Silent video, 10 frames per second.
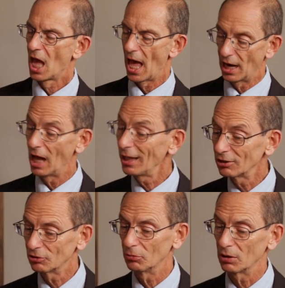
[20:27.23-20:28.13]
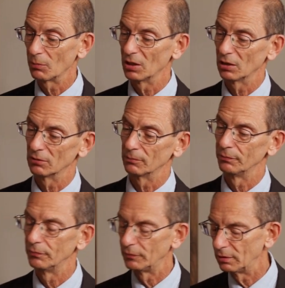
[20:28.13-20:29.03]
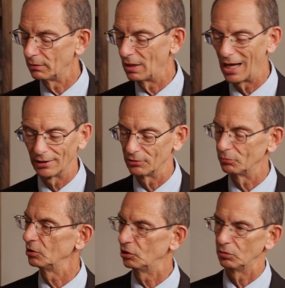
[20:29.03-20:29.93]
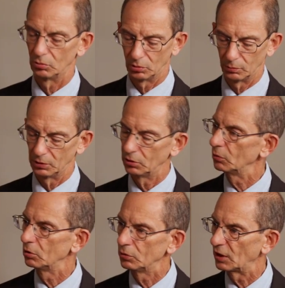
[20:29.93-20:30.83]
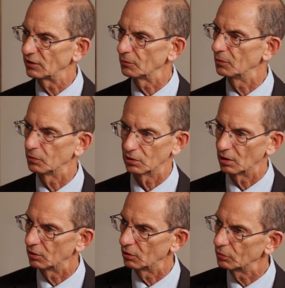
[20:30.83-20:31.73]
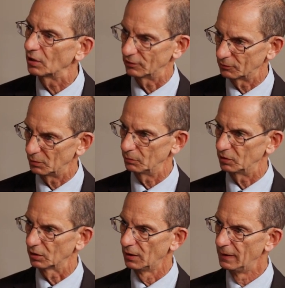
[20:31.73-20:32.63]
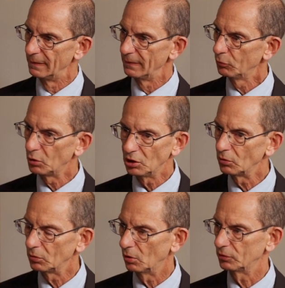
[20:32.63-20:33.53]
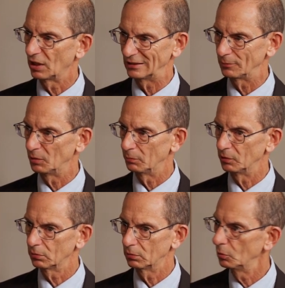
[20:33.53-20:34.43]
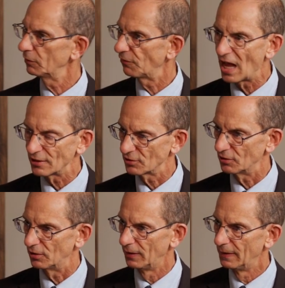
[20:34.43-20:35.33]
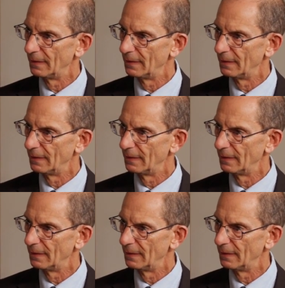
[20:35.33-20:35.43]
And I actually recommend not as a rigid rule, but do a New Testament book than an Old Testament book. When you do an Old Testament book, do it faster.